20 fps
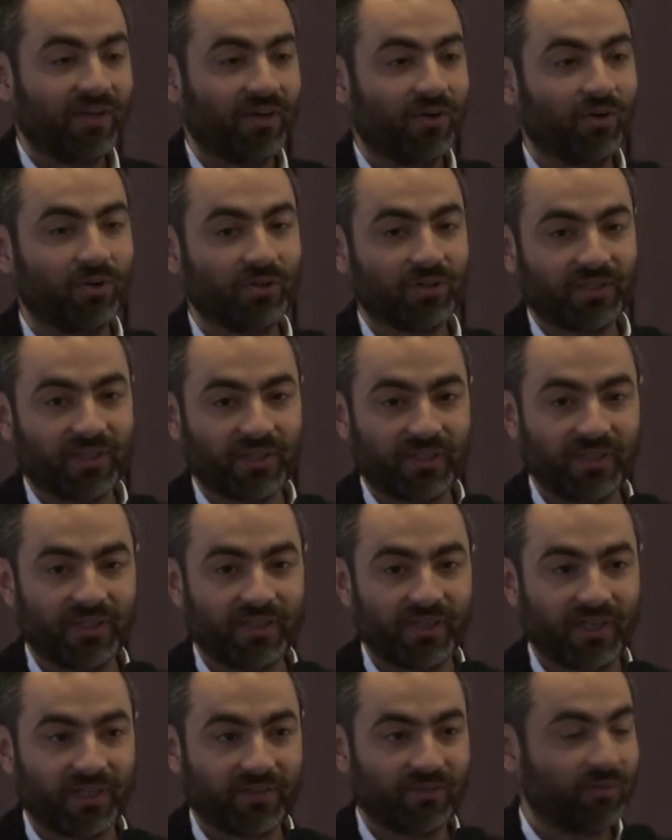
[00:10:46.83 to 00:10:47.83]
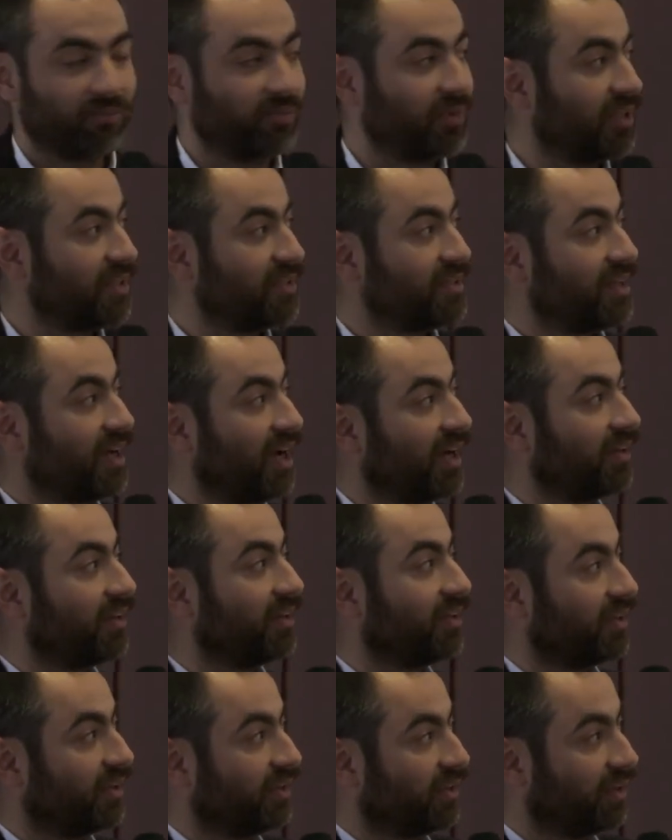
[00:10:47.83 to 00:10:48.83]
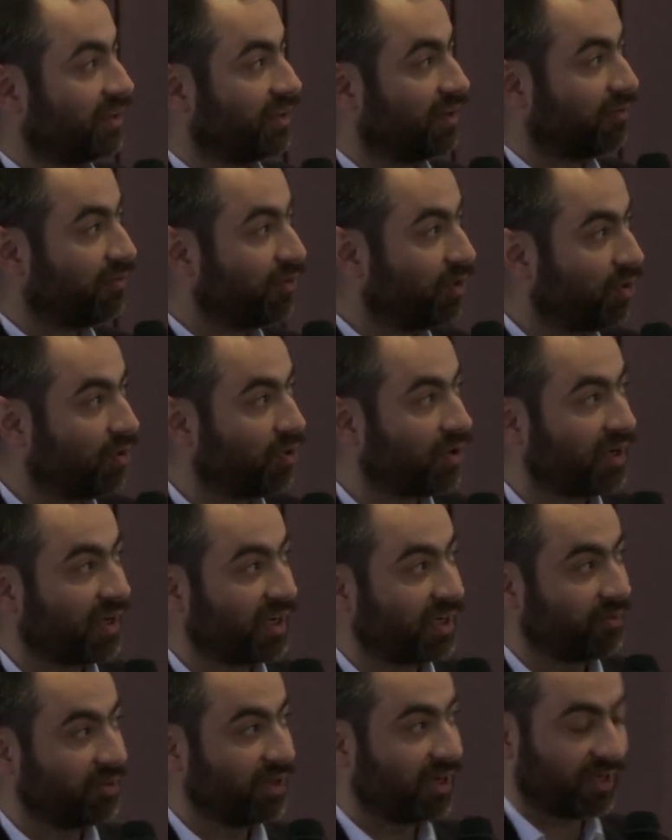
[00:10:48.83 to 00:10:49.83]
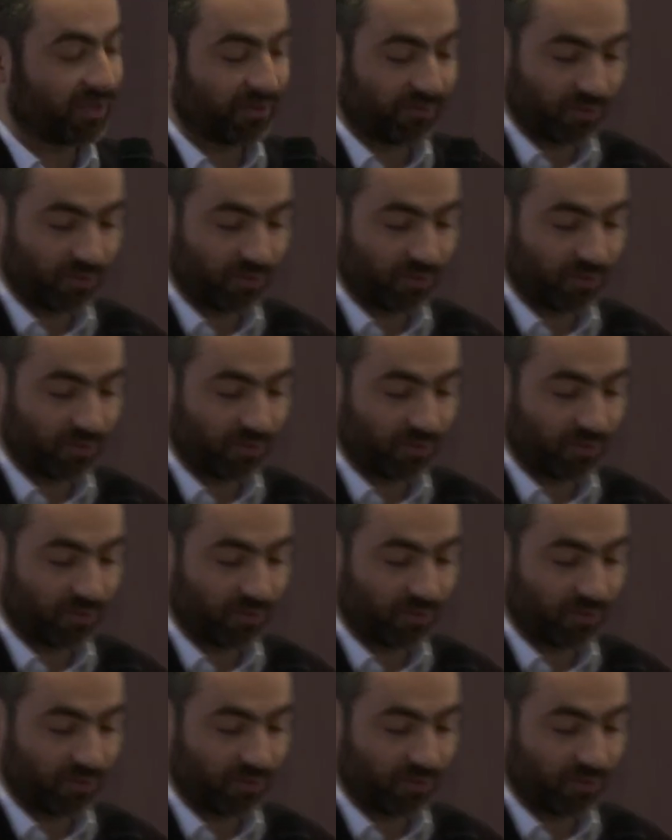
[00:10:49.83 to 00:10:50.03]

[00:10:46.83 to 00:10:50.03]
all the technical equipments under the floor and behind the